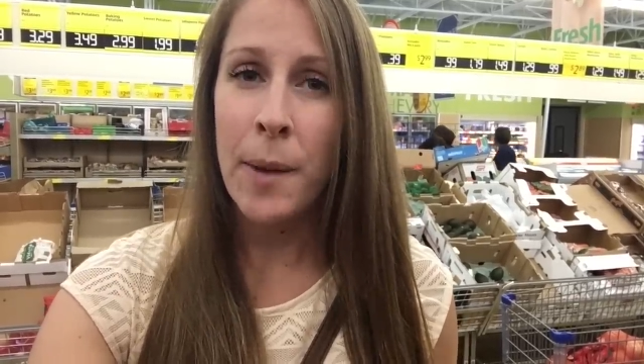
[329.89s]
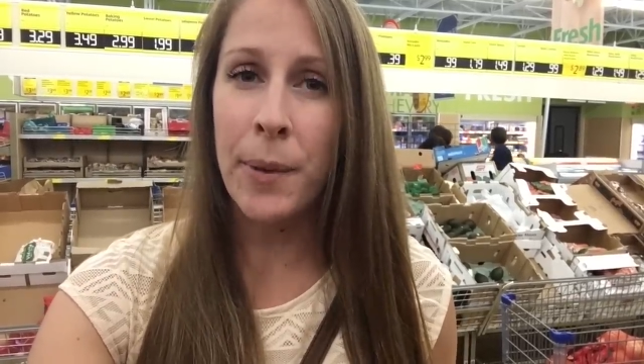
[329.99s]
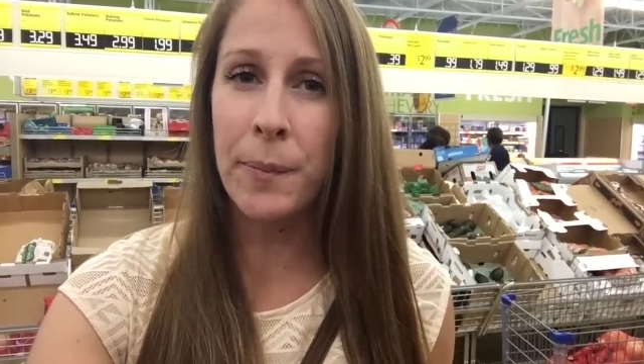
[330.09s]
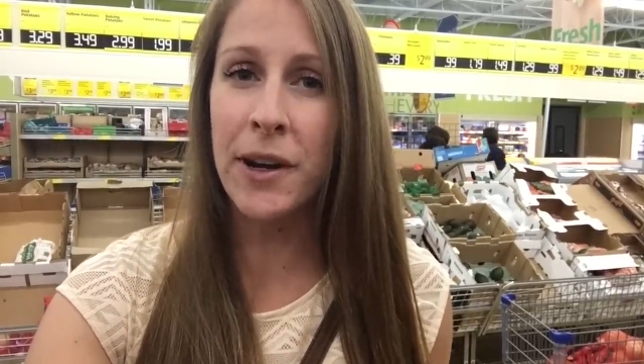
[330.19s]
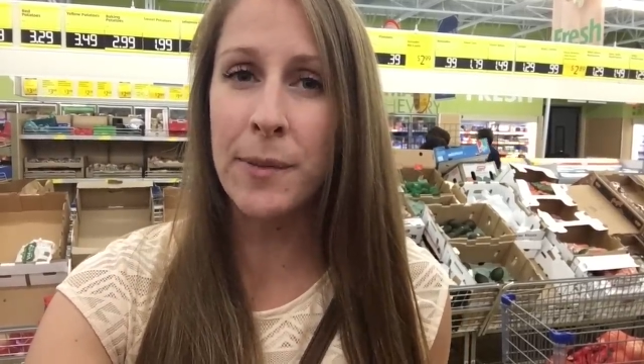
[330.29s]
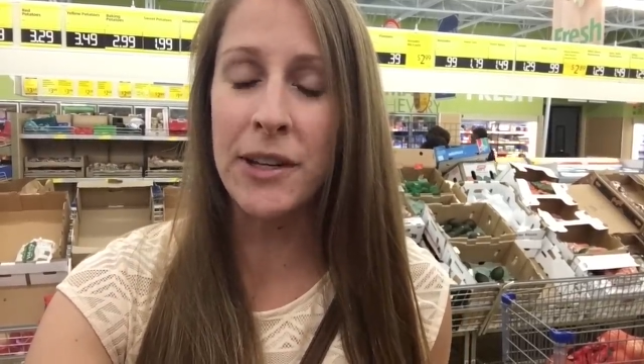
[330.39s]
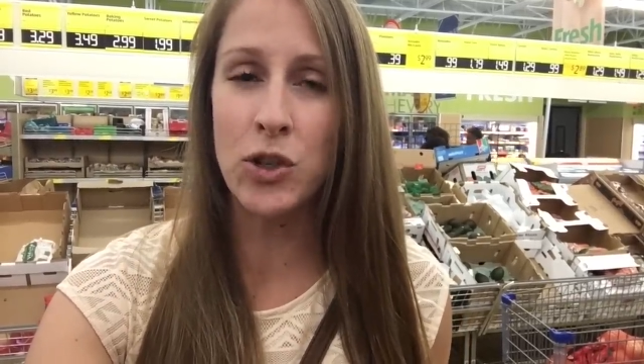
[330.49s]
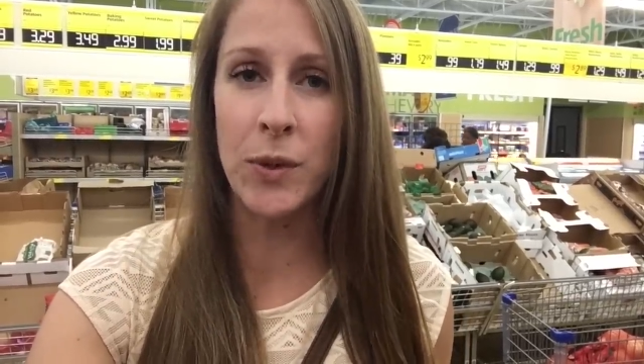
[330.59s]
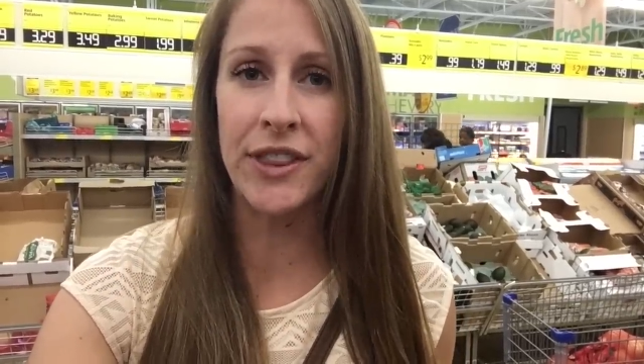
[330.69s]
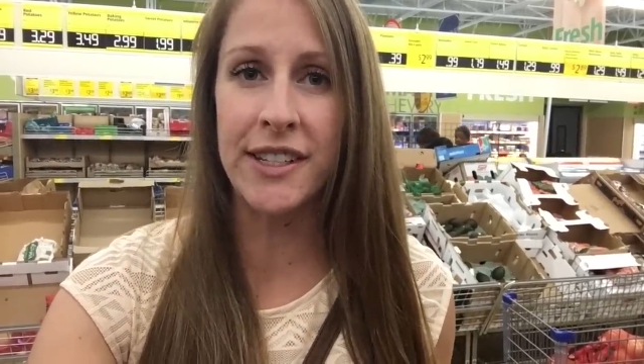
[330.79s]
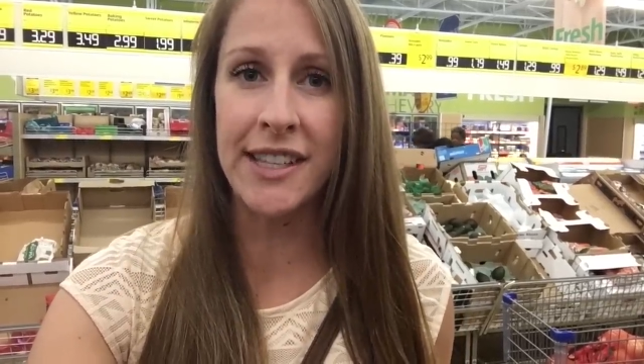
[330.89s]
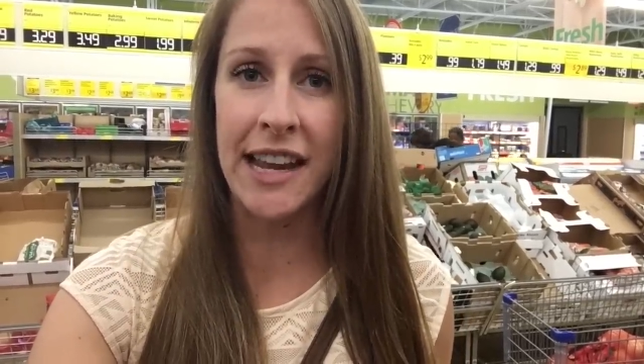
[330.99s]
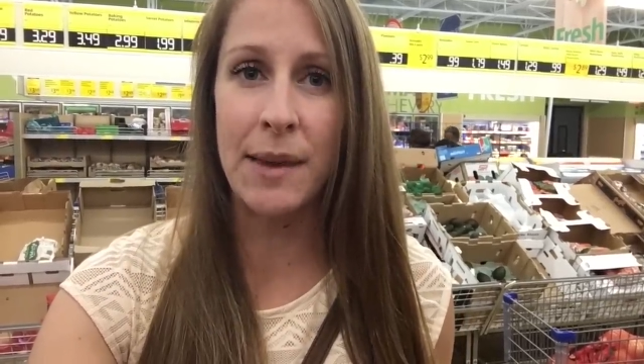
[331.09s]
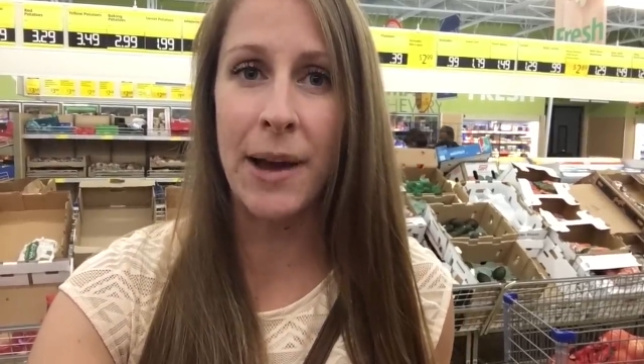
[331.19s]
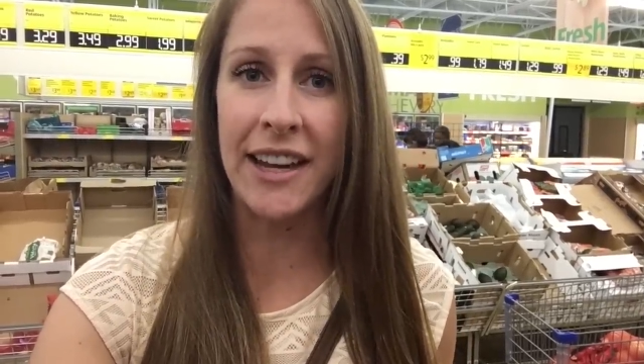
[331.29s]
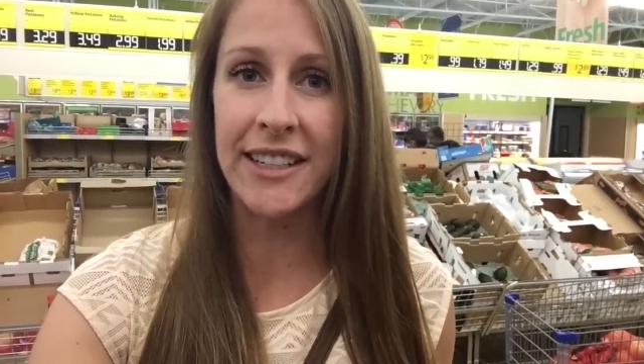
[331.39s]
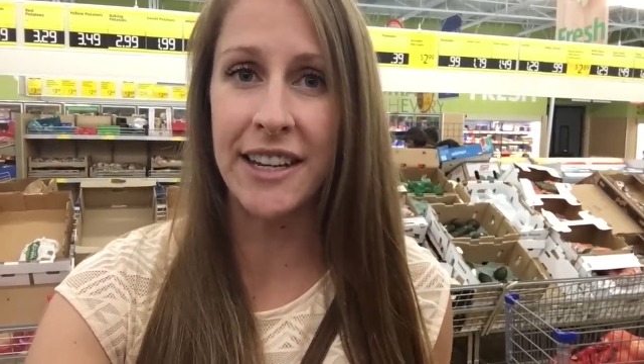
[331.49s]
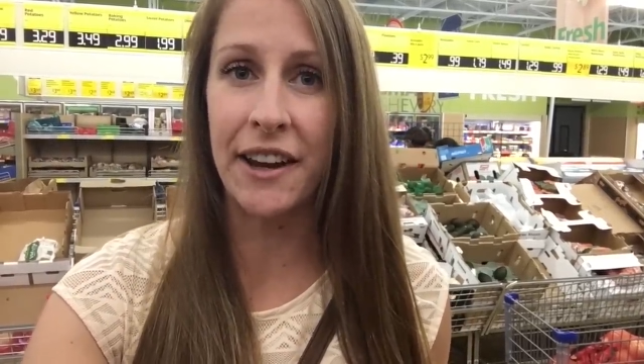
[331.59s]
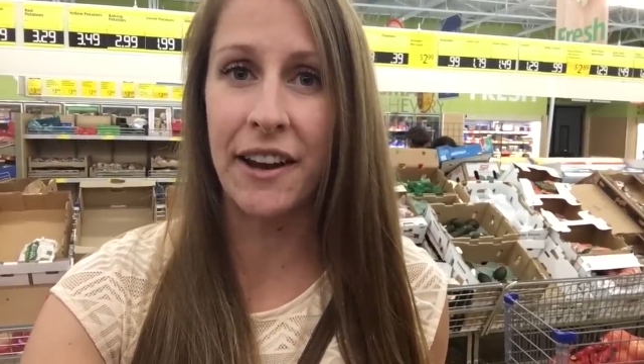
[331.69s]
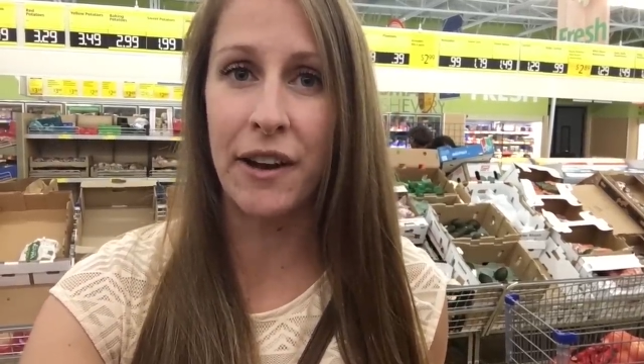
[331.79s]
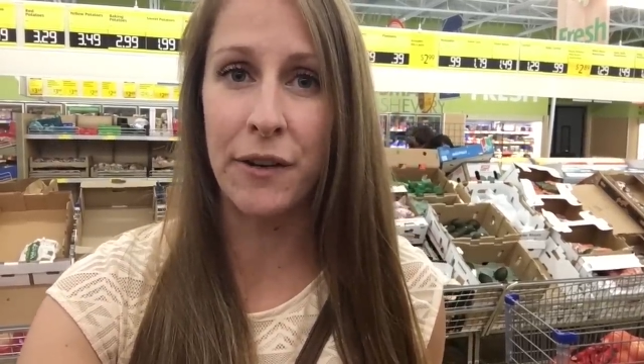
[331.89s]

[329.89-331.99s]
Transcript: but pretty much with the same idea